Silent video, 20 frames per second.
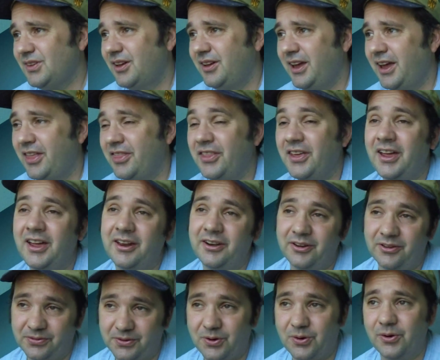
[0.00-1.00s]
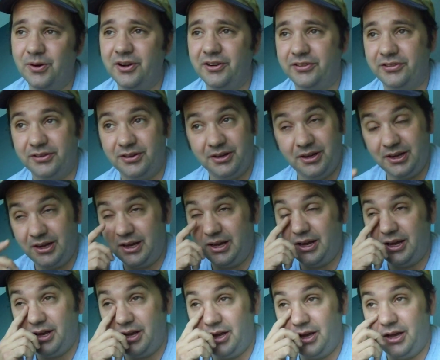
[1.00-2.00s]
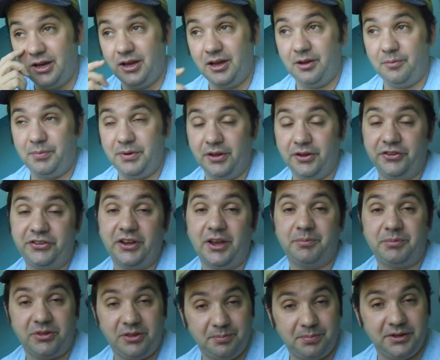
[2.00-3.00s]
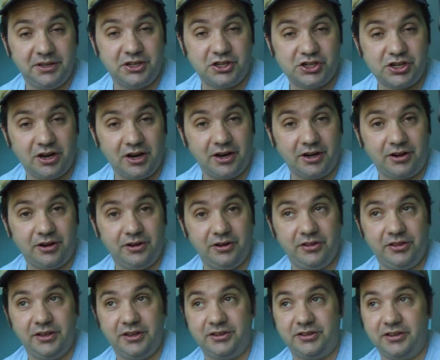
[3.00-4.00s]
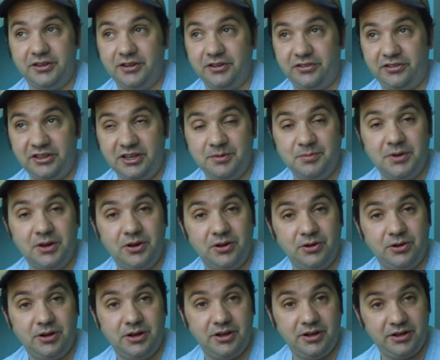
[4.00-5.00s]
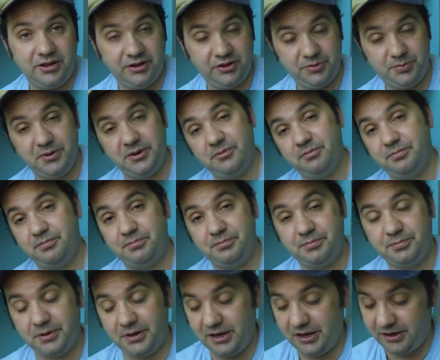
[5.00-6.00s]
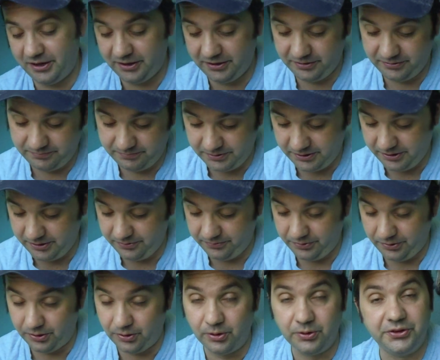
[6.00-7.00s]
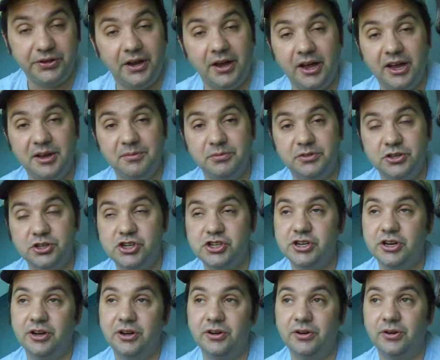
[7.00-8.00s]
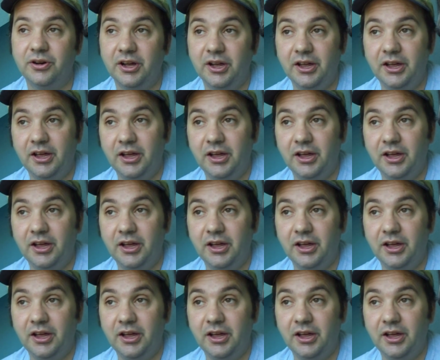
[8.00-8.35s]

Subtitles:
and then of course builds up to the big shocker that Zemo has been planning the whole time, to show